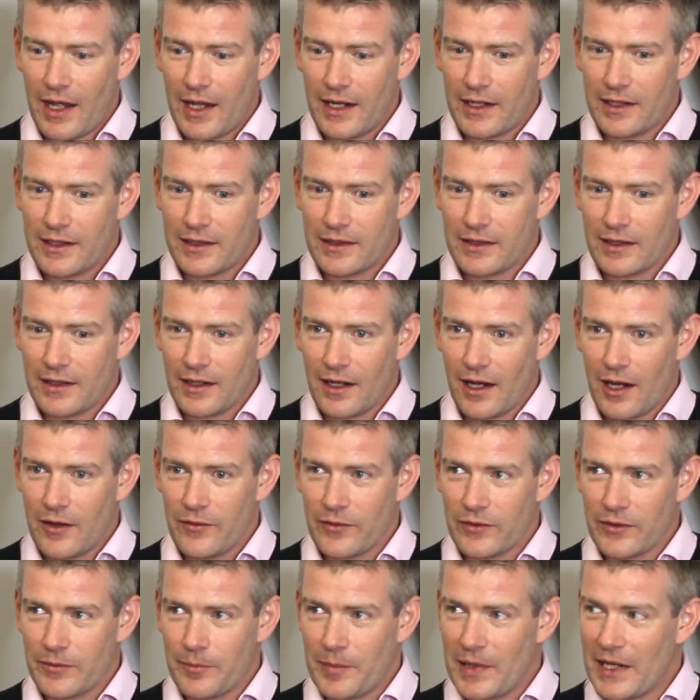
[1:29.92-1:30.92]
And
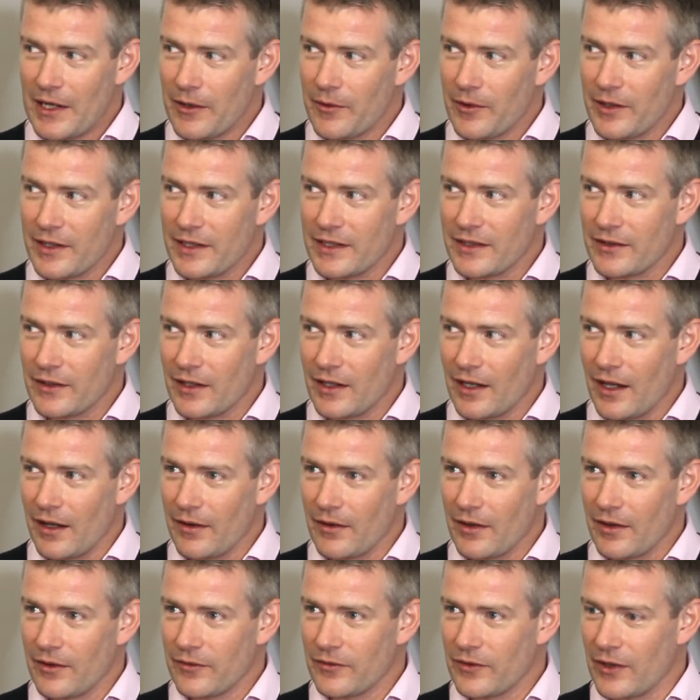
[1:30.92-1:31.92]
over the period
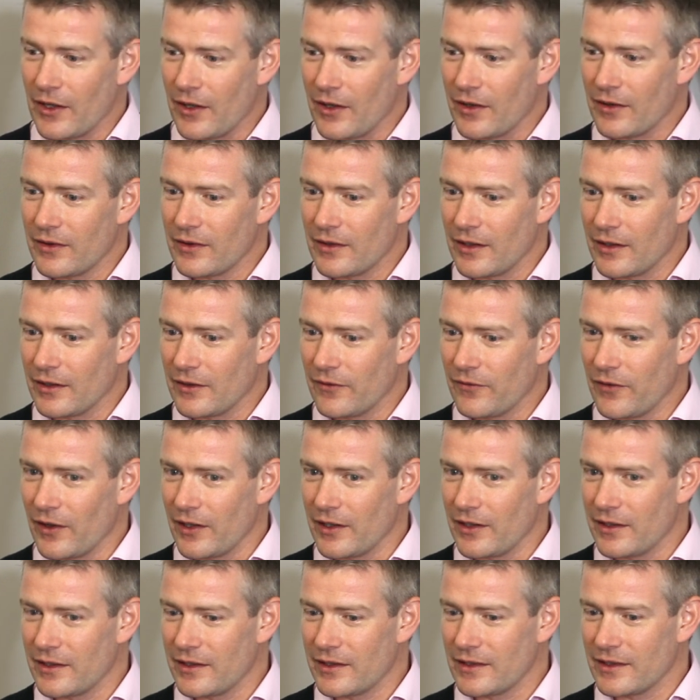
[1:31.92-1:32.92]
that the
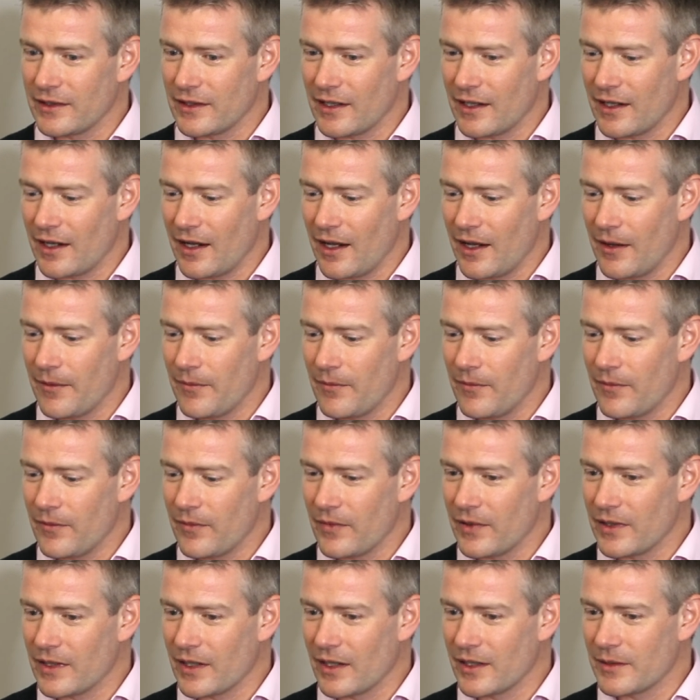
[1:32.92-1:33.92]
fund
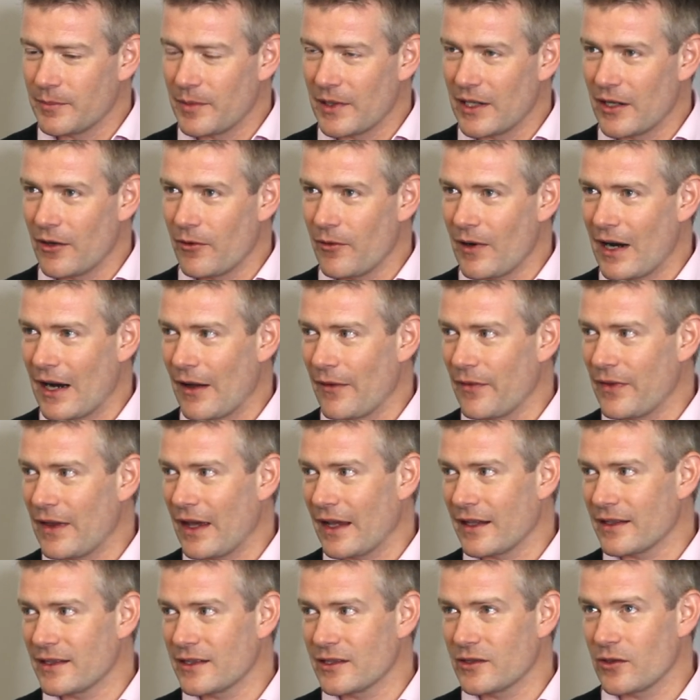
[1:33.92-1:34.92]
has been around,
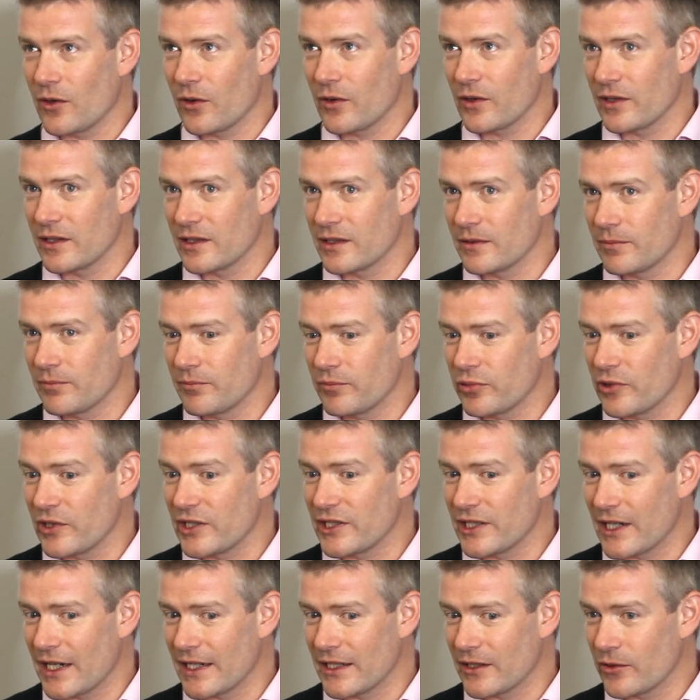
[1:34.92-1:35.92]
that stock has
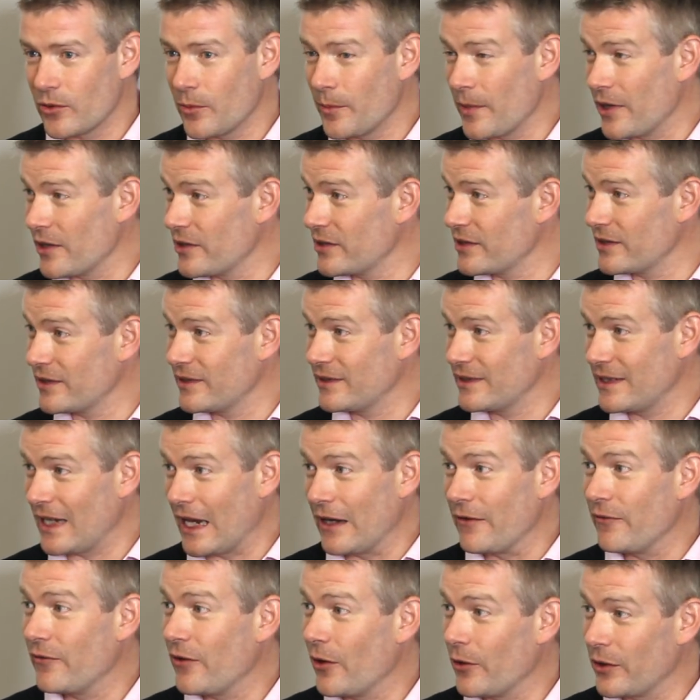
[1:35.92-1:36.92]
appreciated almost
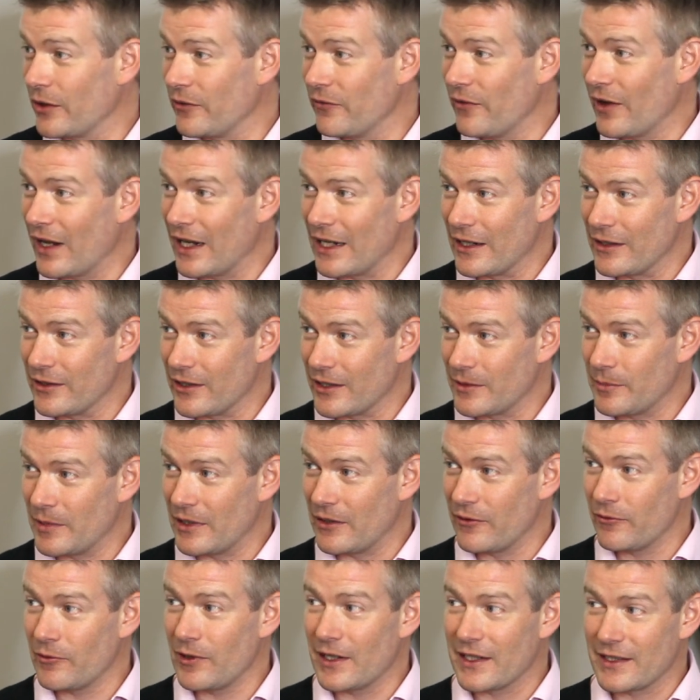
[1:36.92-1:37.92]
tenfold in value. So it's
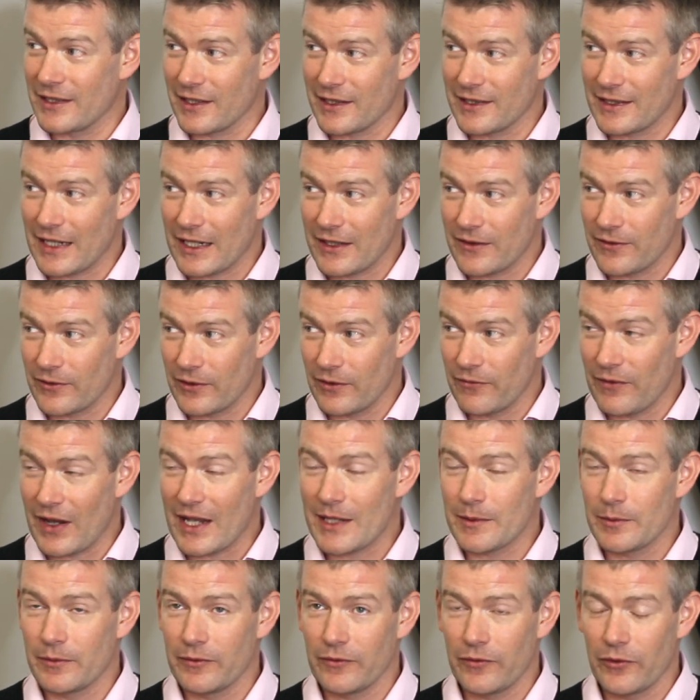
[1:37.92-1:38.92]
been a really successful
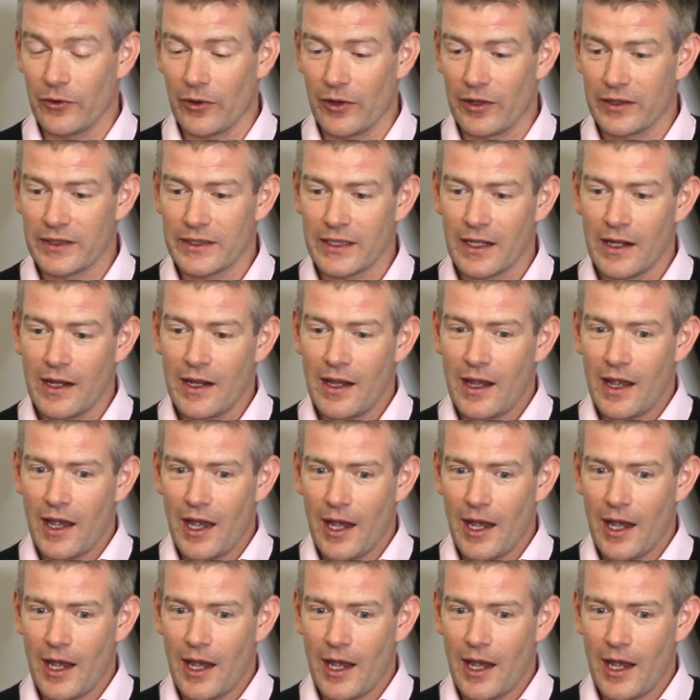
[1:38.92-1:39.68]
investment for us.